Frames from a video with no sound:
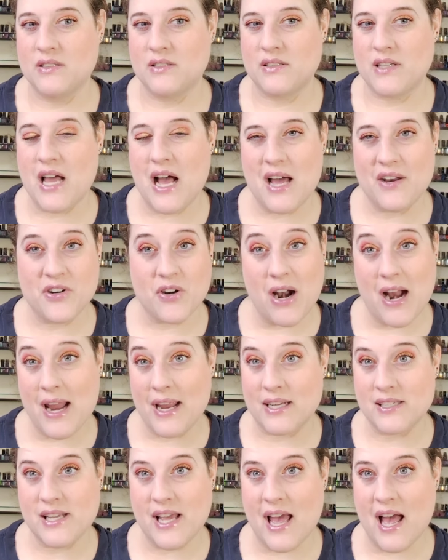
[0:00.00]
not
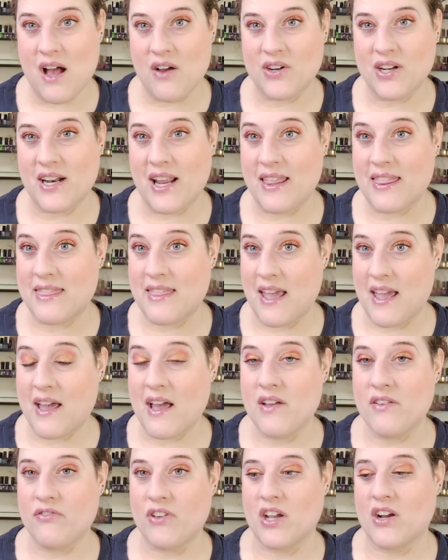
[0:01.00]
drying down. And I think
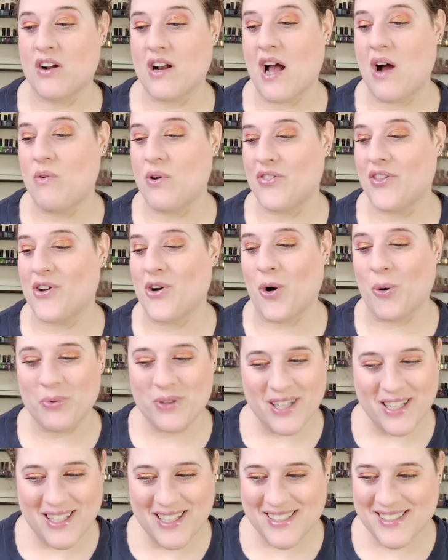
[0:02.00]
I figured out what the
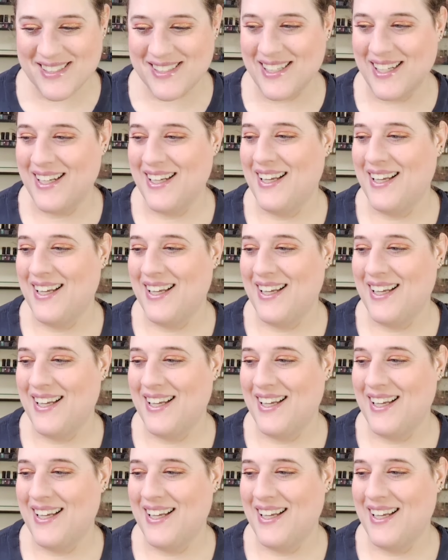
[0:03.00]
culprit is.